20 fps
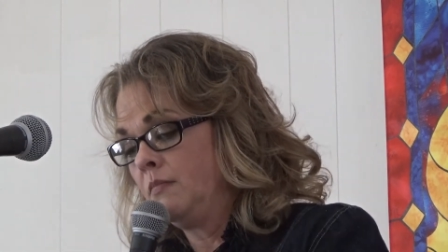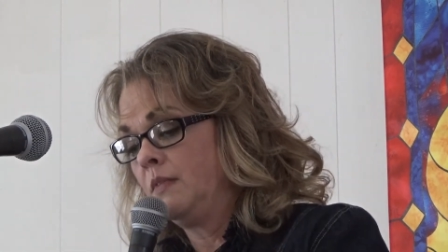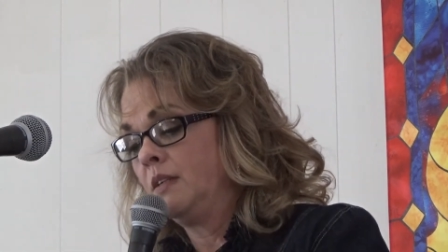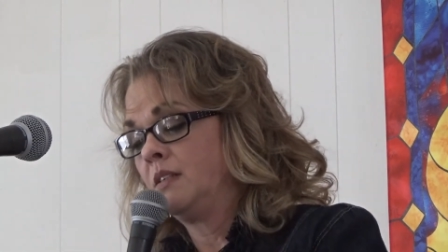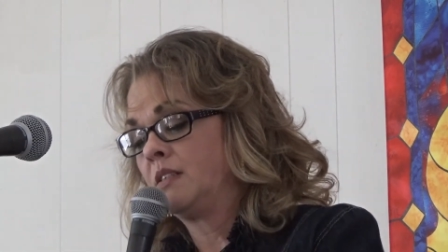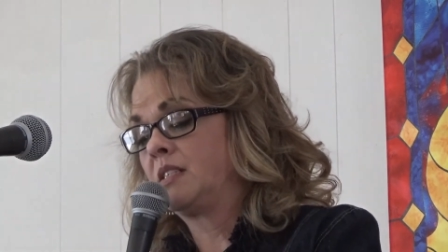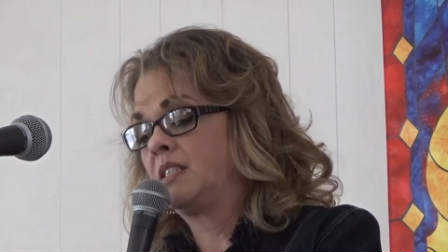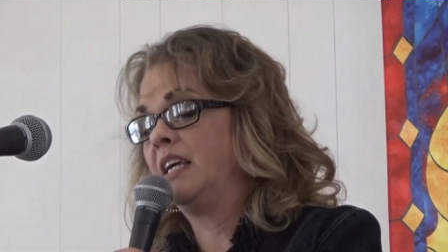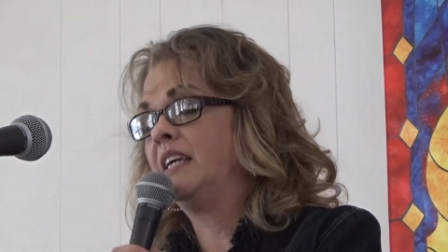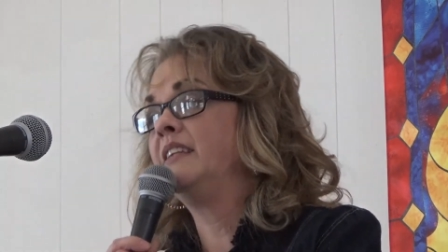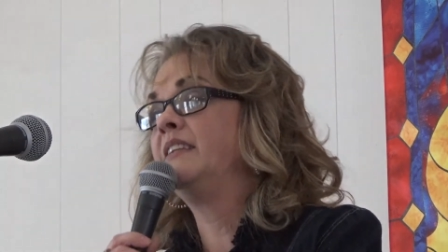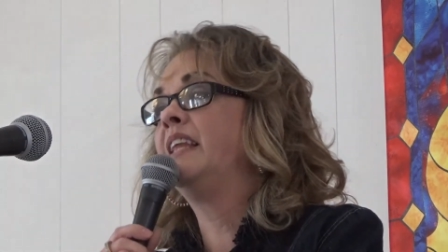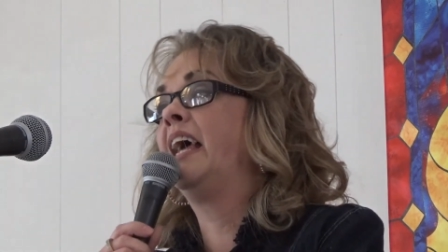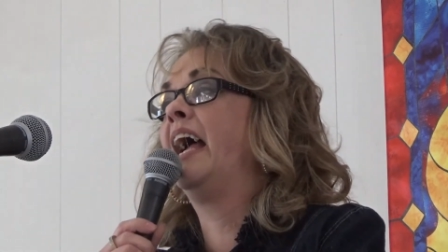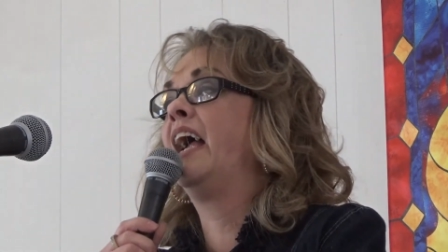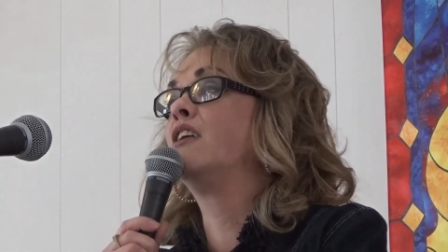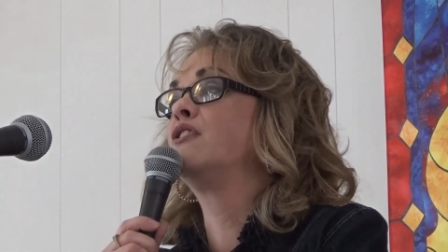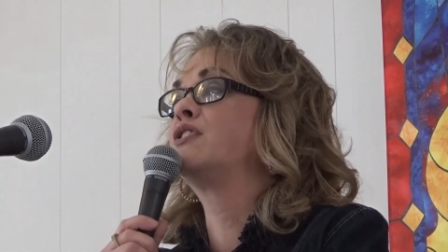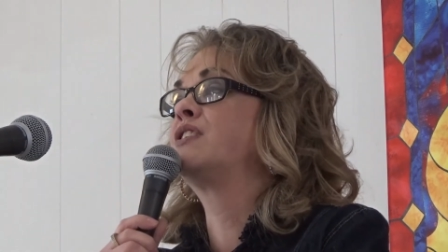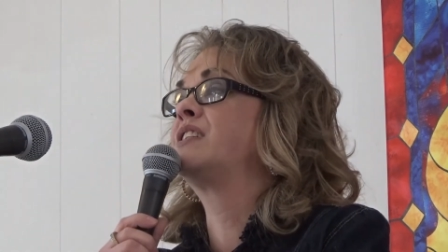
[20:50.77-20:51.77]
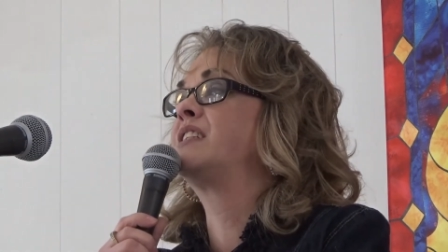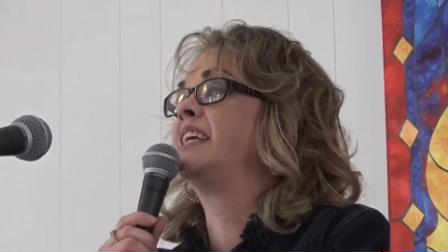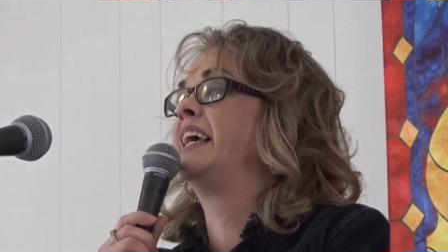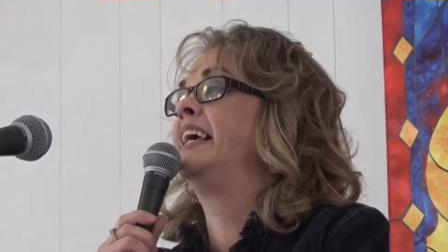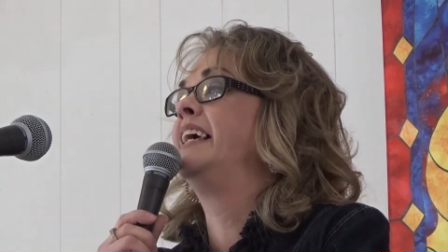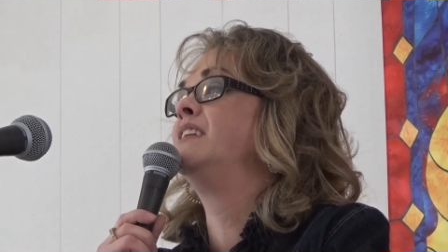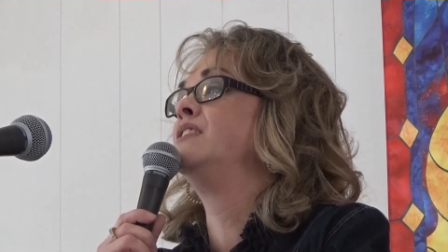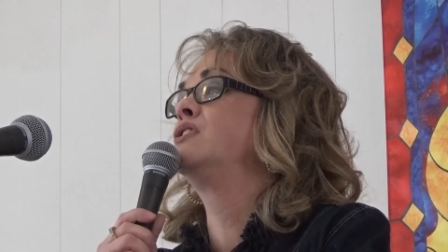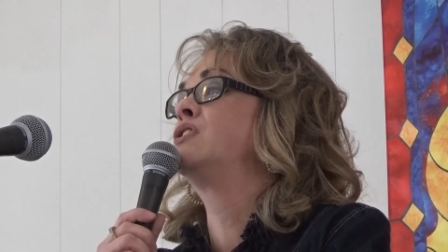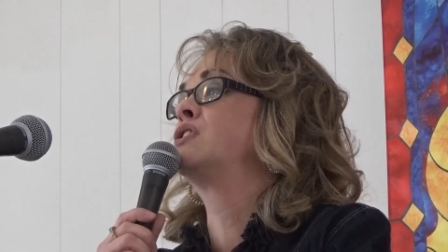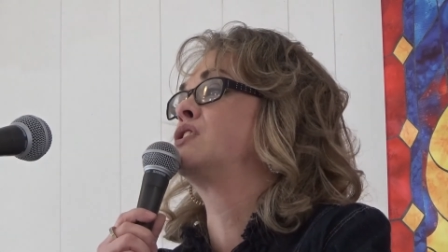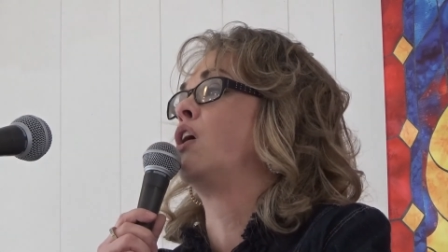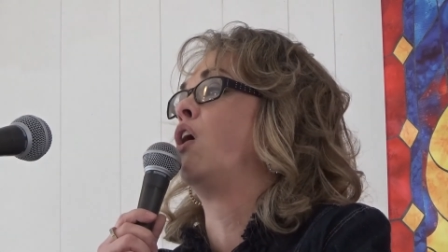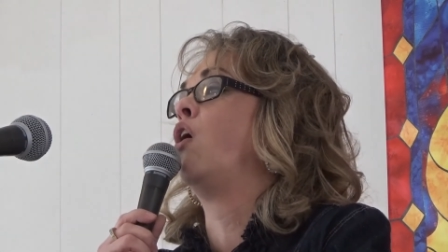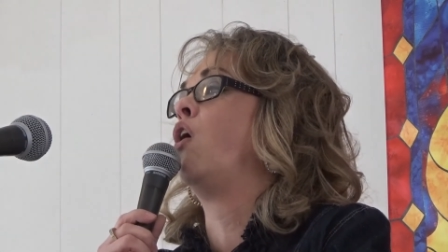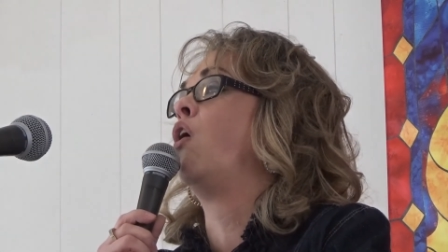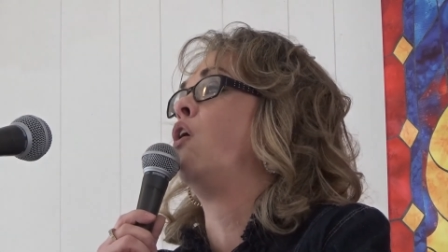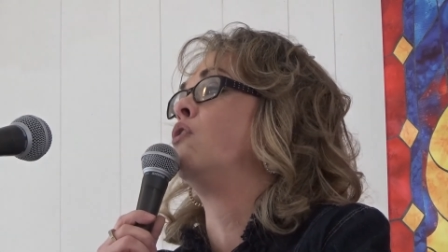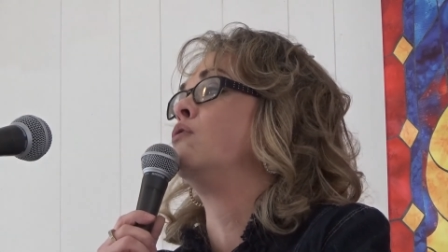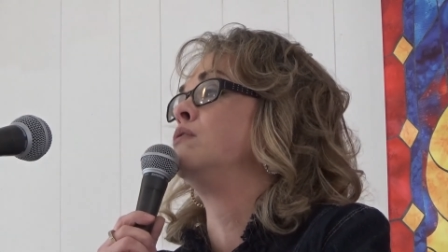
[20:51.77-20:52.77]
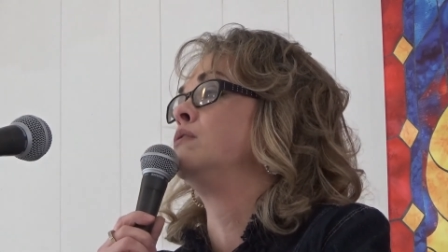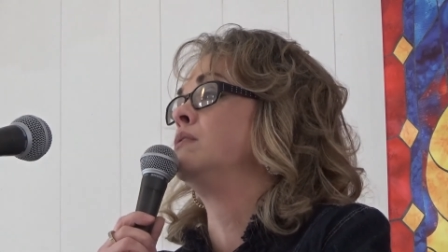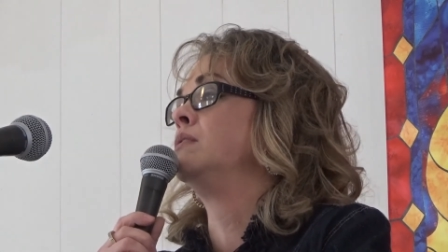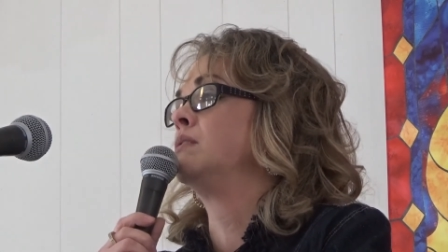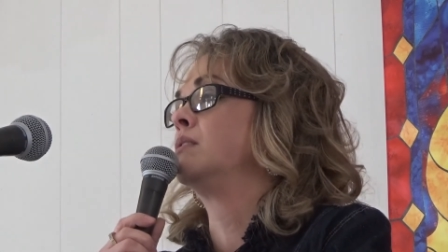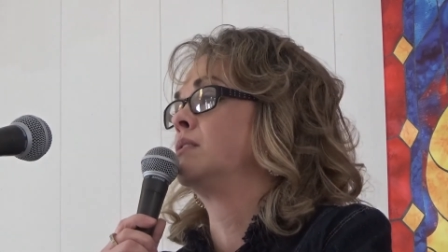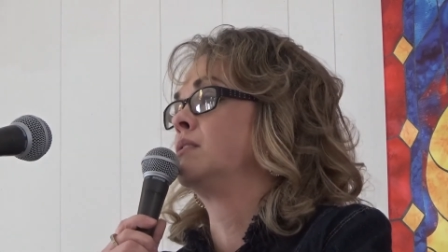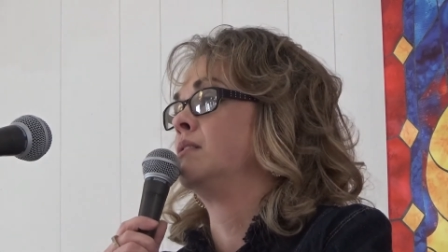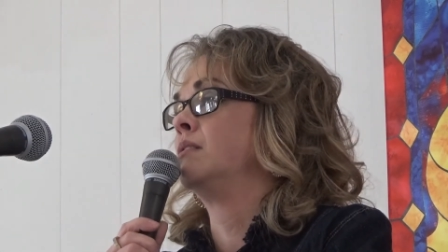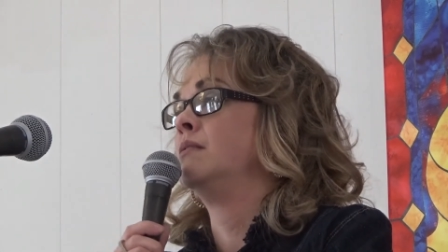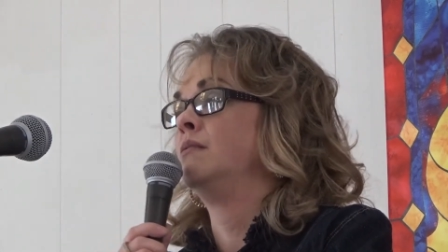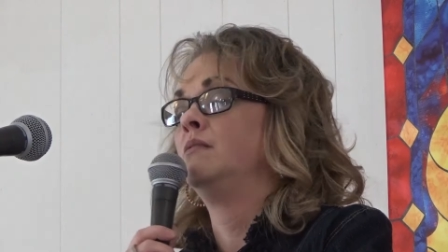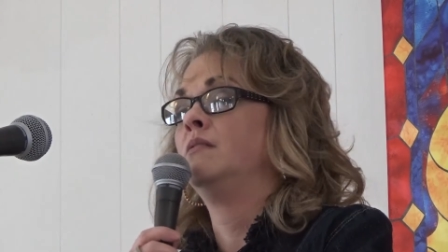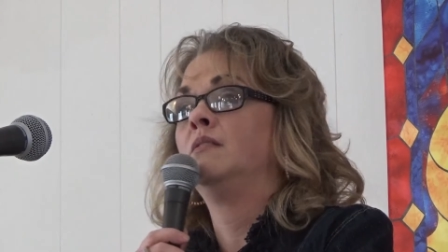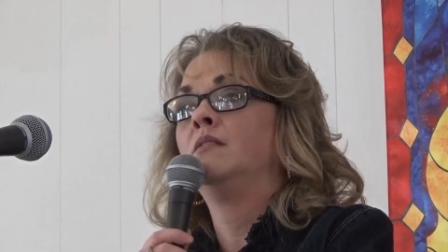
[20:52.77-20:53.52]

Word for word: Sitting there singing songs.